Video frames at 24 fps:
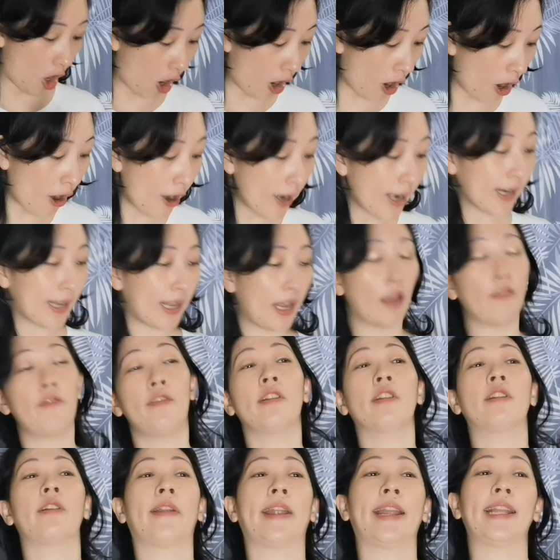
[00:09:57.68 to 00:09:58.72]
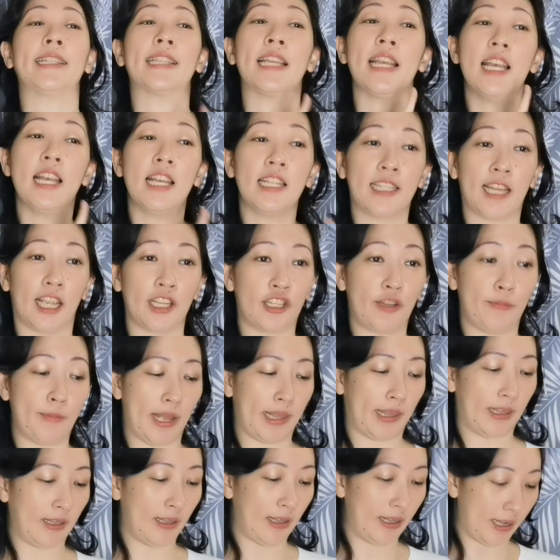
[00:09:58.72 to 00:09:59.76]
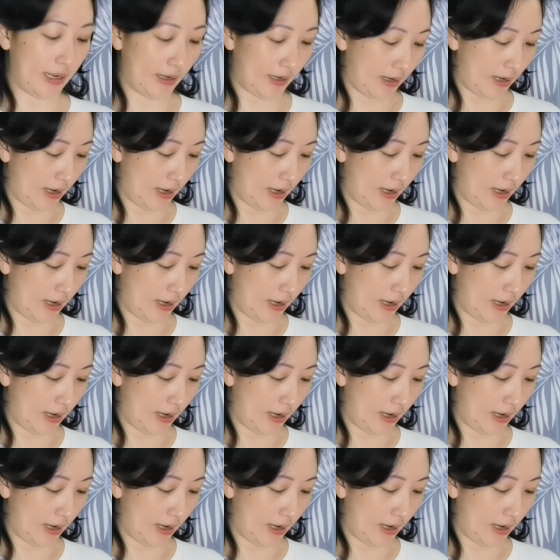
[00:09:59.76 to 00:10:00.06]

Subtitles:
or the kefir grains touch the metal lid.